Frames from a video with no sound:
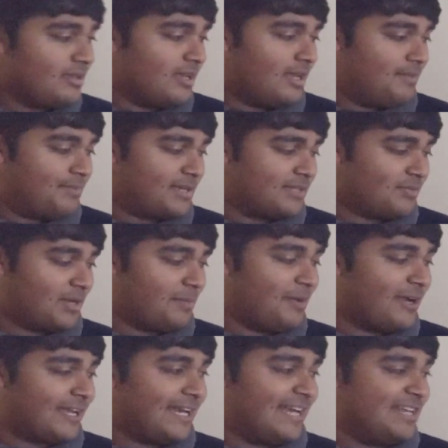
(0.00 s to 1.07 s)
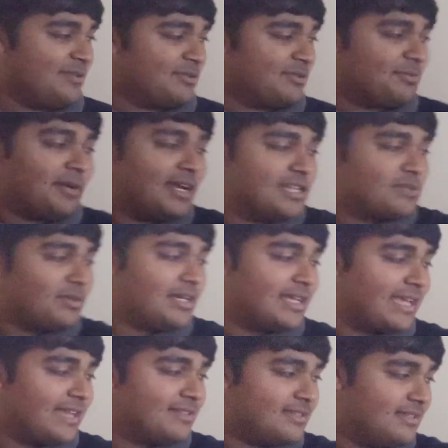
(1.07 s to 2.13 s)
uh, because when I plug in n equals minus 1,
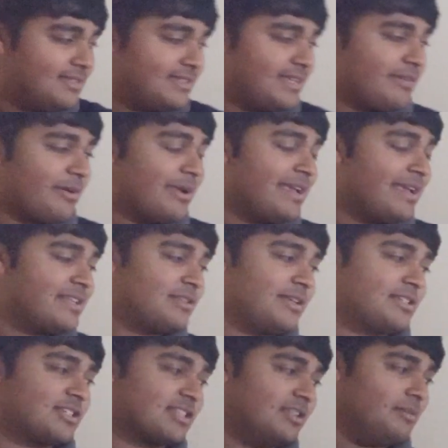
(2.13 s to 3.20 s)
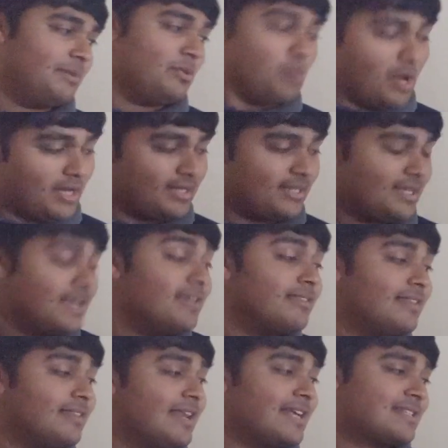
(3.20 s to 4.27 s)
I get to the 0 here, so that's just going to be 1.
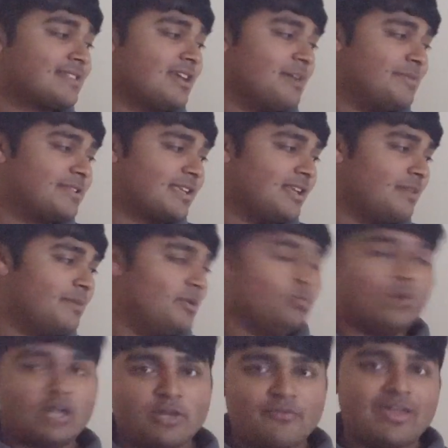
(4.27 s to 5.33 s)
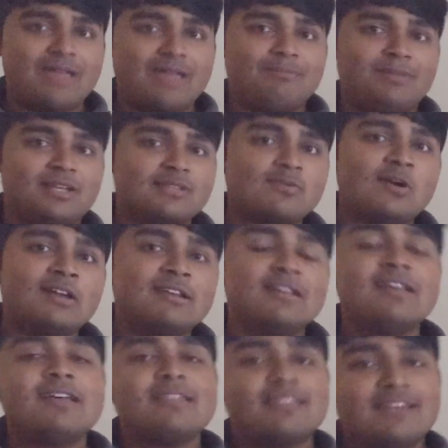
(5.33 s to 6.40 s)
The next term is going to be 1 over n plus 1.
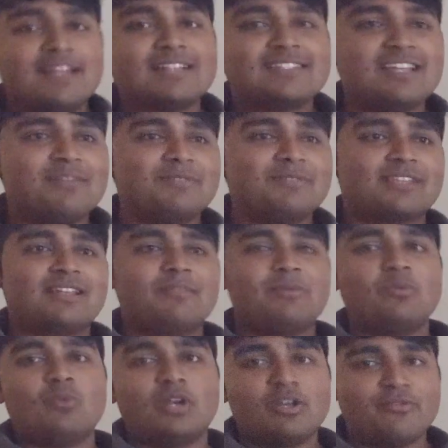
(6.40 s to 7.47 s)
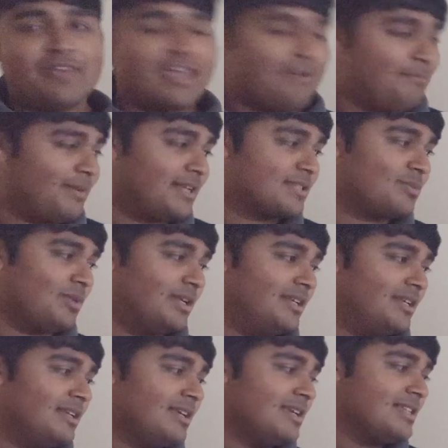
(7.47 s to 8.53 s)
The next term is going to be 1 over n plus
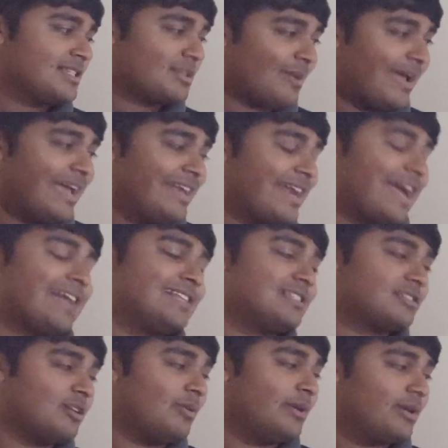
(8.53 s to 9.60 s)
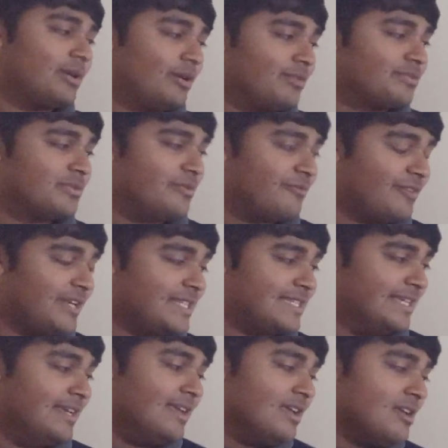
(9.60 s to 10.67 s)
1 squared, and so on off to
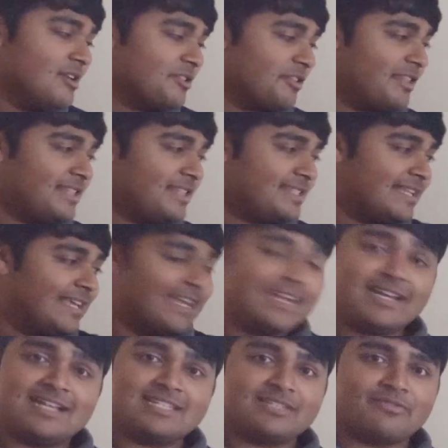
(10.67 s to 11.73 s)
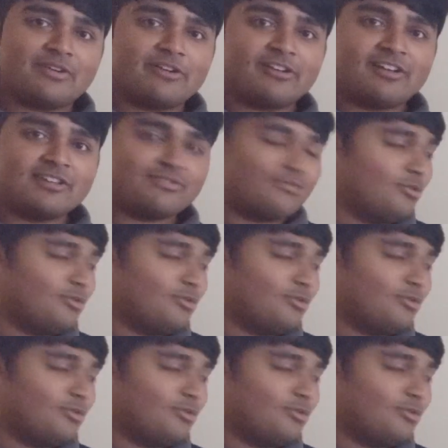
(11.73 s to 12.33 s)
infinity. So this thing here has a very nice